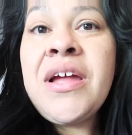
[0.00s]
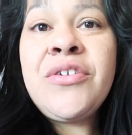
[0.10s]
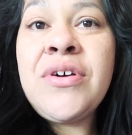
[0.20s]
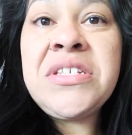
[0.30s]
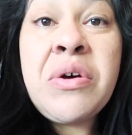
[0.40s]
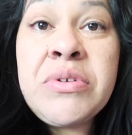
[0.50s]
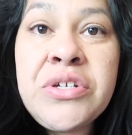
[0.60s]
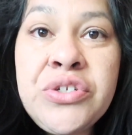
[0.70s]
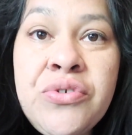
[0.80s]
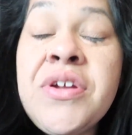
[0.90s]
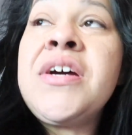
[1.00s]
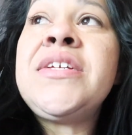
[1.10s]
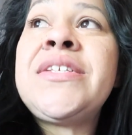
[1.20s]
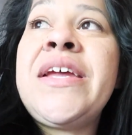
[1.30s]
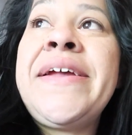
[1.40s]
I know I said I was gonna show you
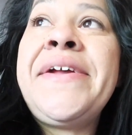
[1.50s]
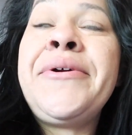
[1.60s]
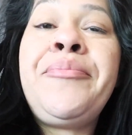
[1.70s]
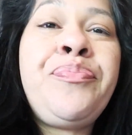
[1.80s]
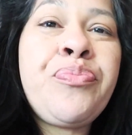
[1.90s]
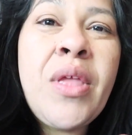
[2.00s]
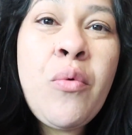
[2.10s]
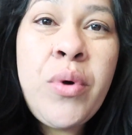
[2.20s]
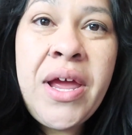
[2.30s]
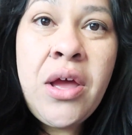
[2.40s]
guys a what I